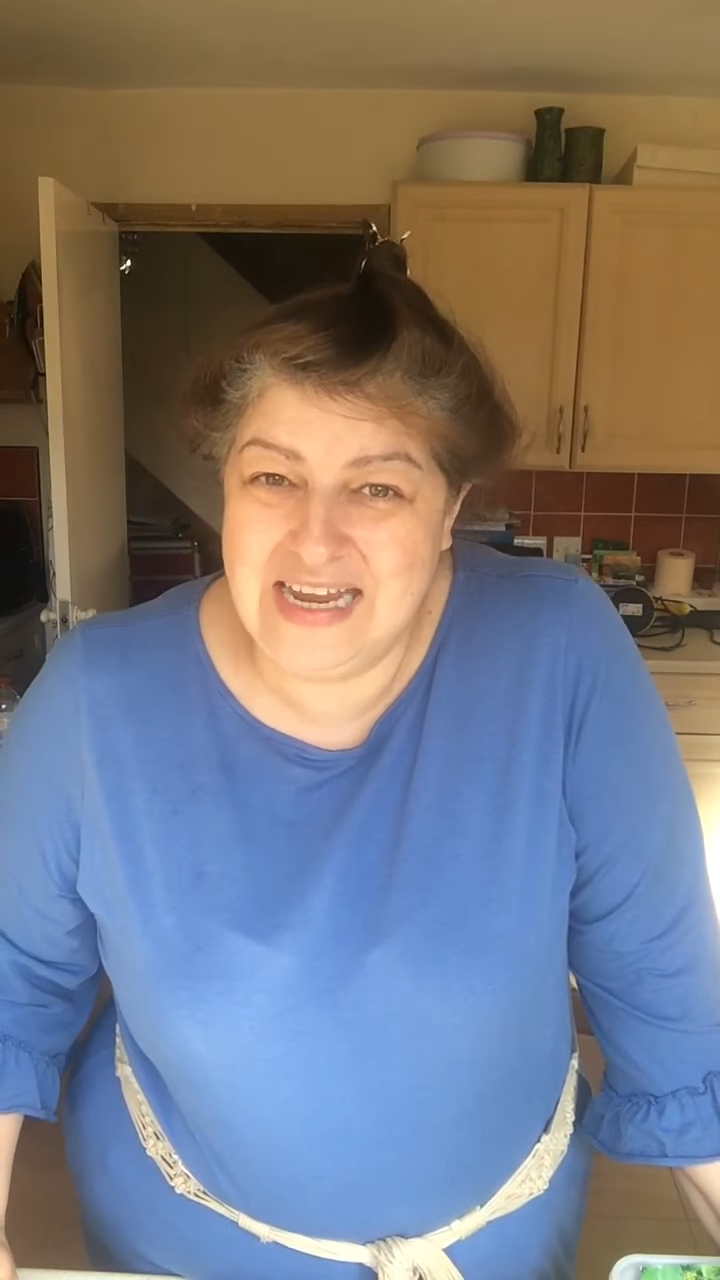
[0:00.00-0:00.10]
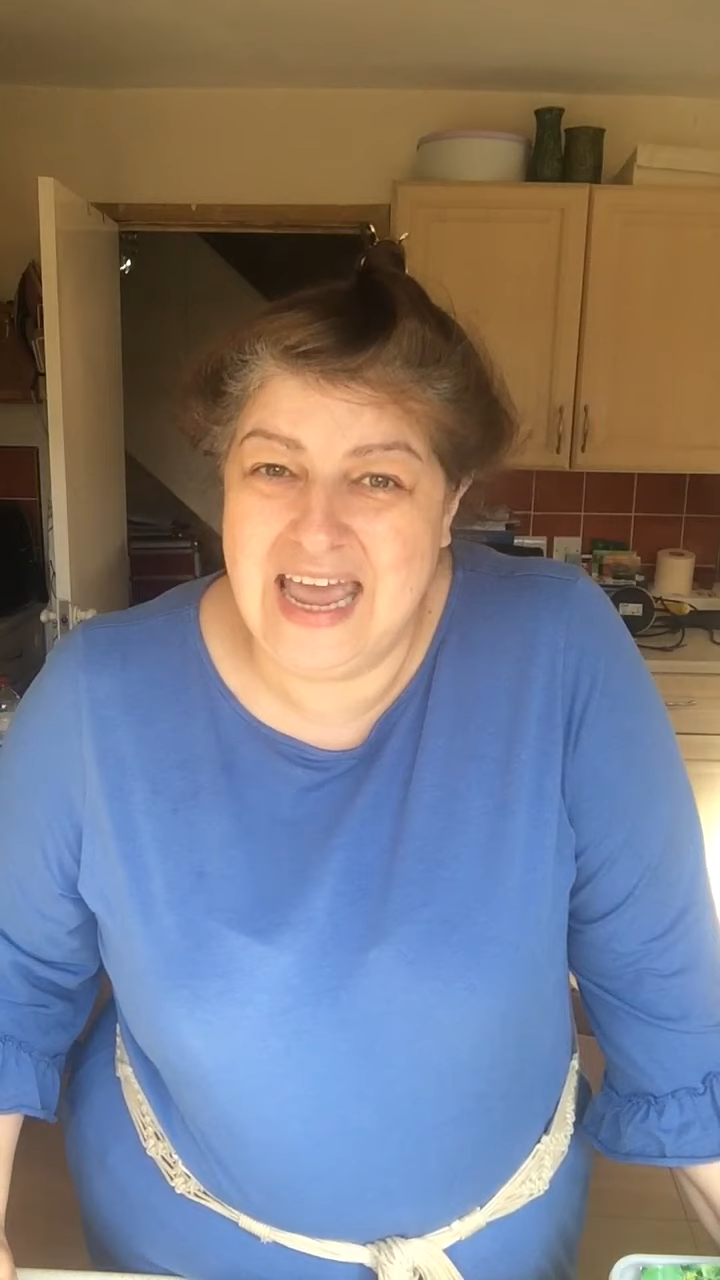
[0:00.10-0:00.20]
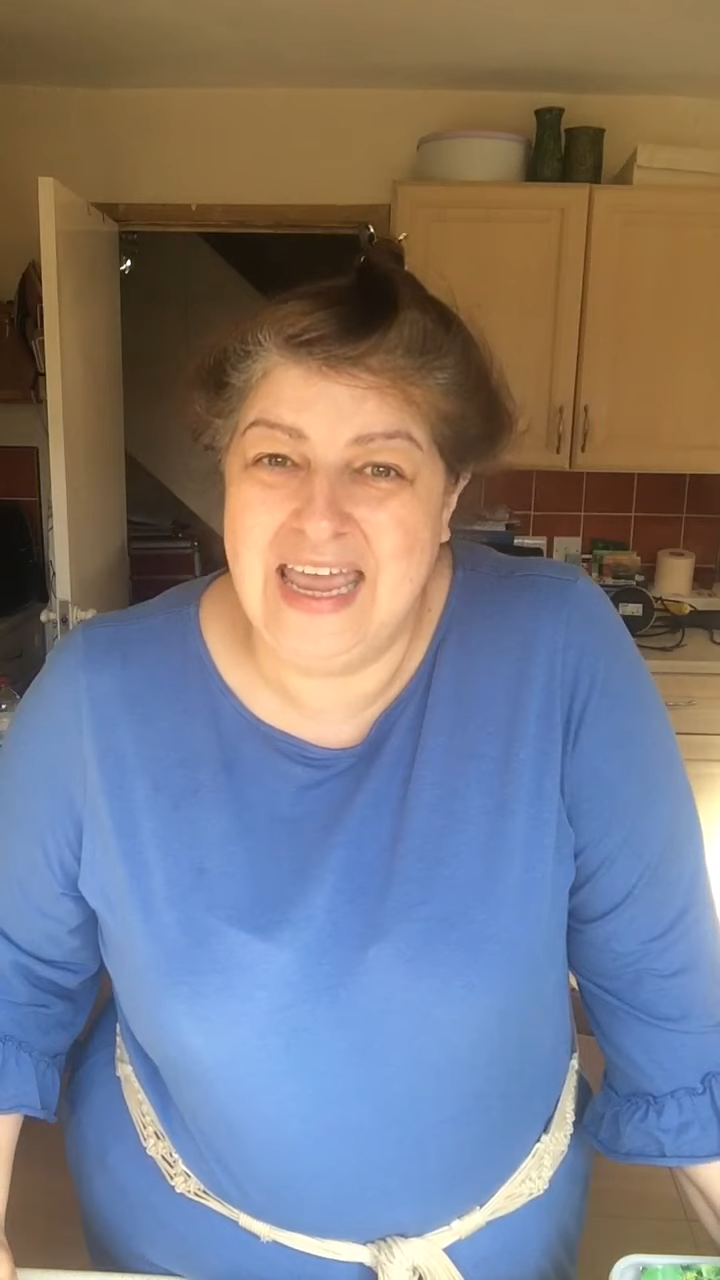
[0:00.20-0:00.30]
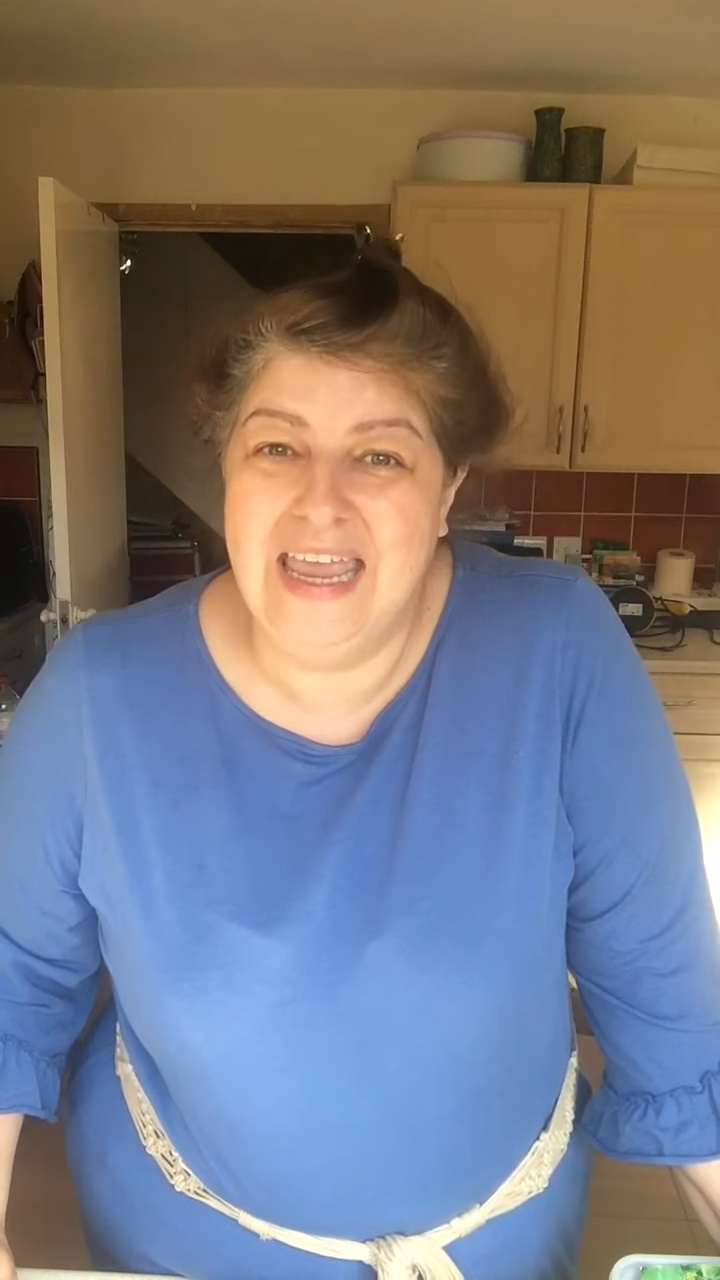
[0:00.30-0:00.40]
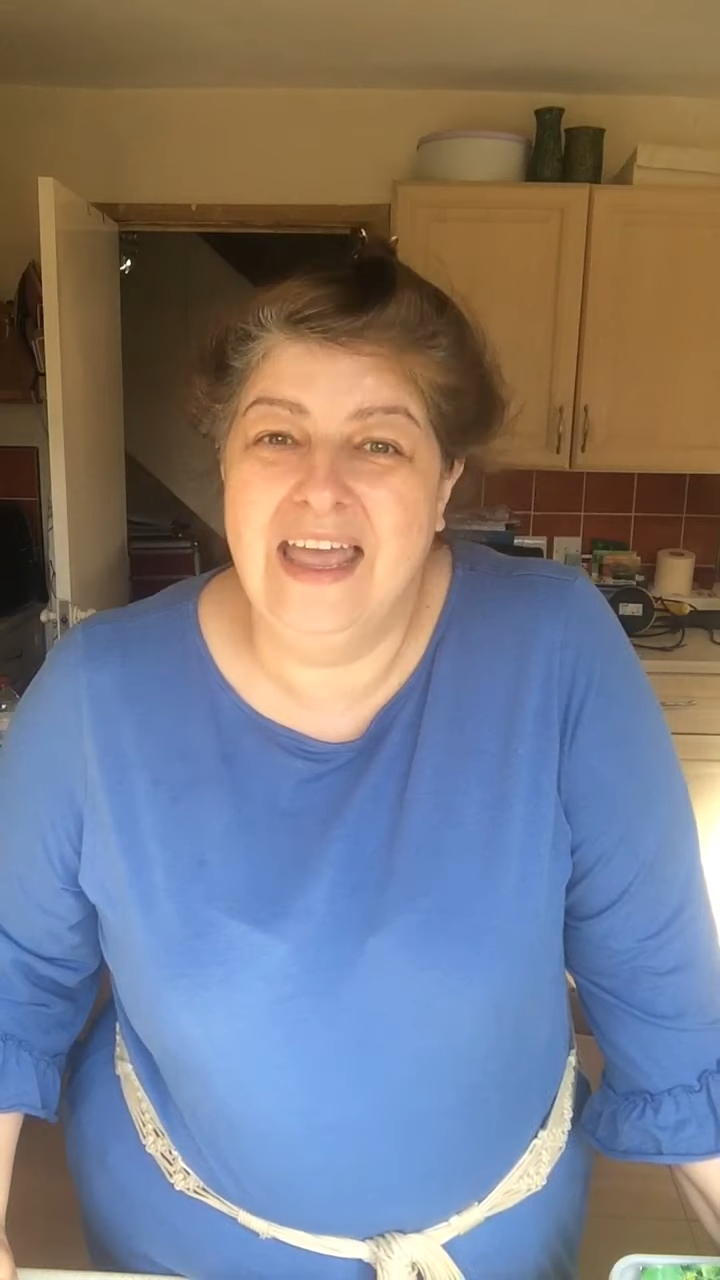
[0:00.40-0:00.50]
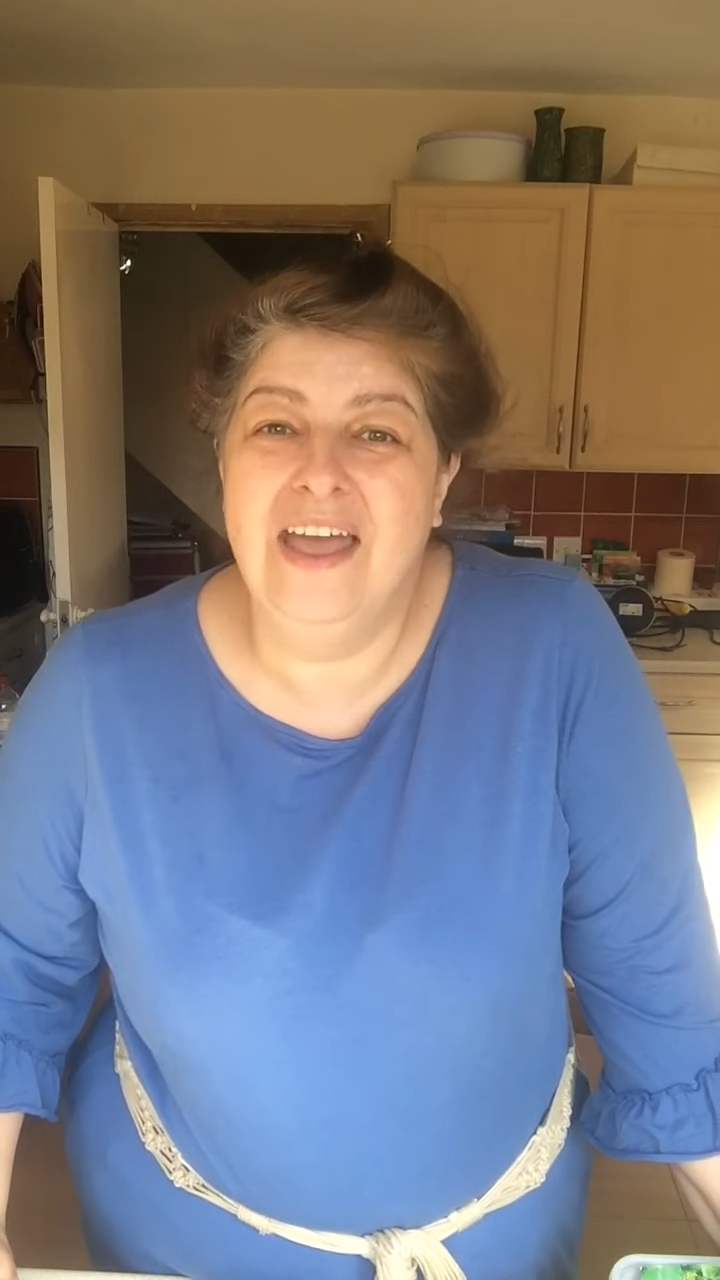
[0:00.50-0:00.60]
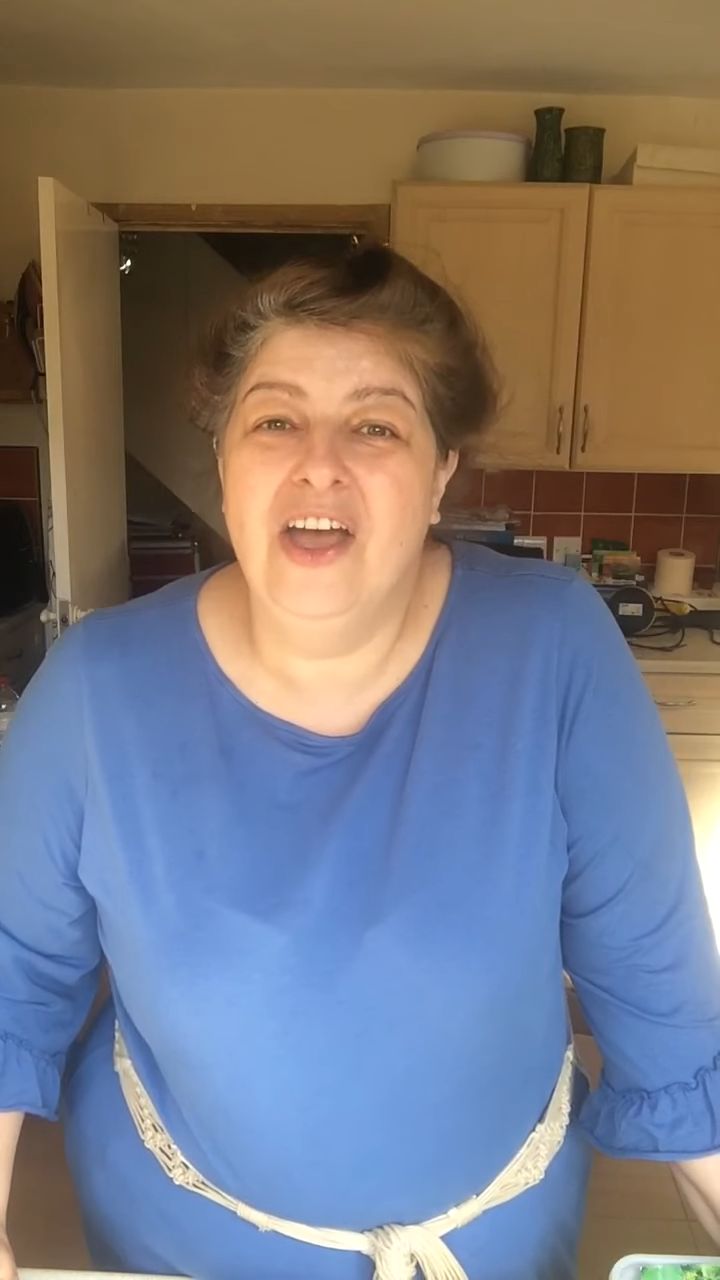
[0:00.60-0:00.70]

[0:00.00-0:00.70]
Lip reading: day.